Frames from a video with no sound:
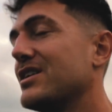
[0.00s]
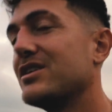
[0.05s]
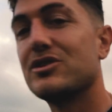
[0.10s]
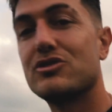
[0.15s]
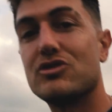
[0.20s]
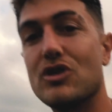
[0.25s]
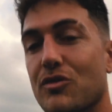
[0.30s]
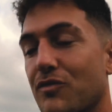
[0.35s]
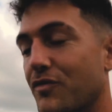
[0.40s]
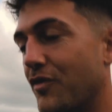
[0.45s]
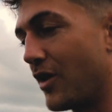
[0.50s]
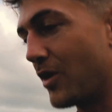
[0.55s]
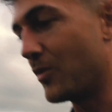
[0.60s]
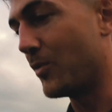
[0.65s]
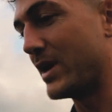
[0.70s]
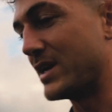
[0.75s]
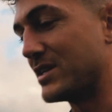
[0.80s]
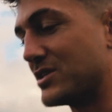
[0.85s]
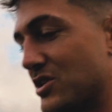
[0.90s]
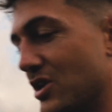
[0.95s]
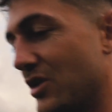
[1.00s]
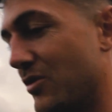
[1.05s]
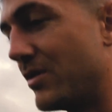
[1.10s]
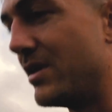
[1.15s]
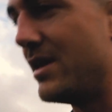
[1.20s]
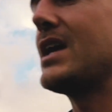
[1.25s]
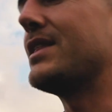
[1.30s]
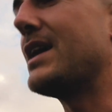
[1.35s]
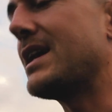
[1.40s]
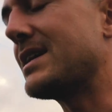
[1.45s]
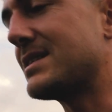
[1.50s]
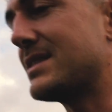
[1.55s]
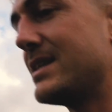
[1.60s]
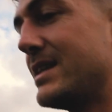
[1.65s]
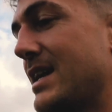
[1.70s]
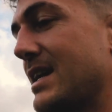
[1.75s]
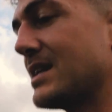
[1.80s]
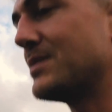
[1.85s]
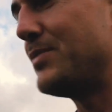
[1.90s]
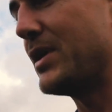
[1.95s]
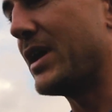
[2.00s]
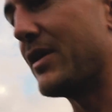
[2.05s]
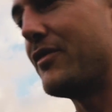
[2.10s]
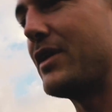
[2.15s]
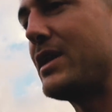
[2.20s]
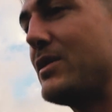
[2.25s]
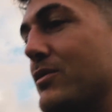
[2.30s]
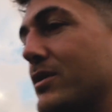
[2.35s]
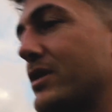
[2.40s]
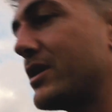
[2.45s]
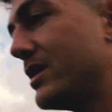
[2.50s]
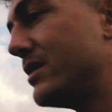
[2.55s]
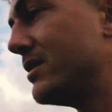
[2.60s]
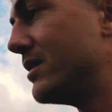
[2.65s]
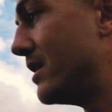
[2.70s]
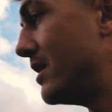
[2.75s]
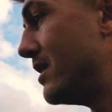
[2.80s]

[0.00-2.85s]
so far away. So that's the next bit. If anyone can